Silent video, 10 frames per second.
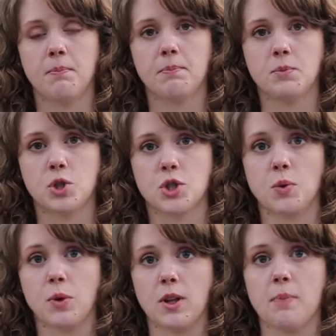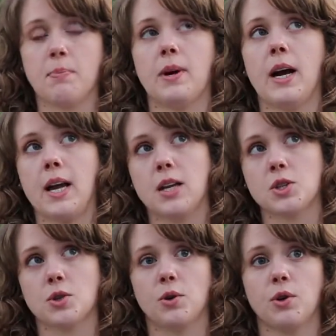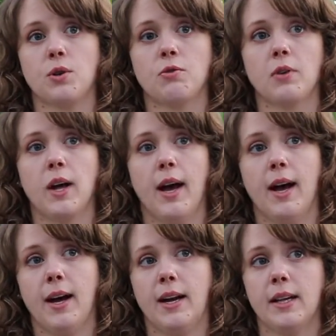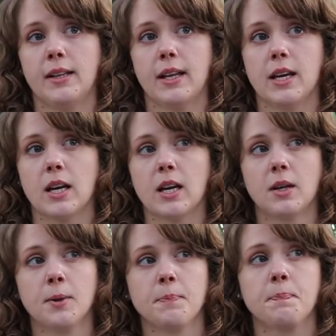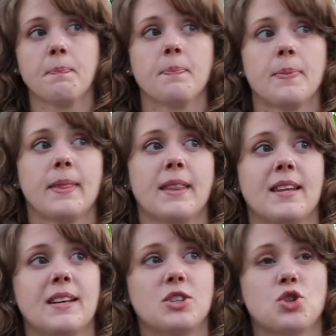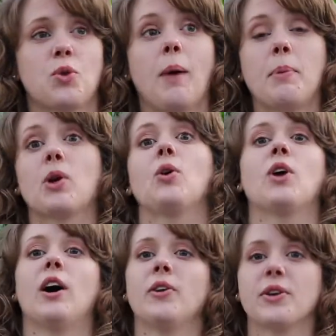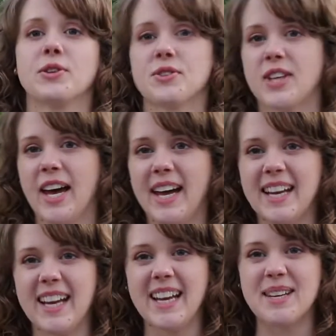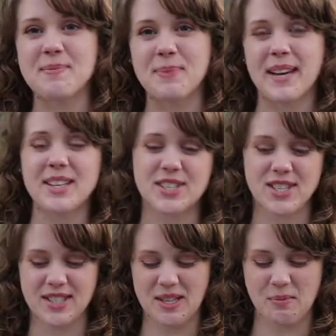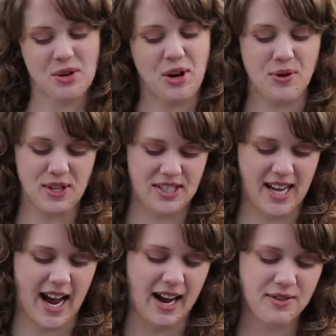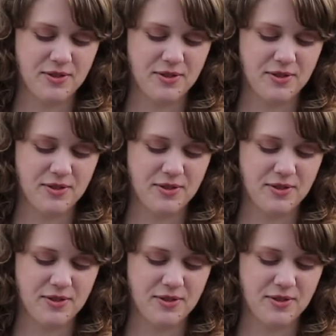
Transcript: just the really bright sort of like tropical colors that Impatiens and Begonias have.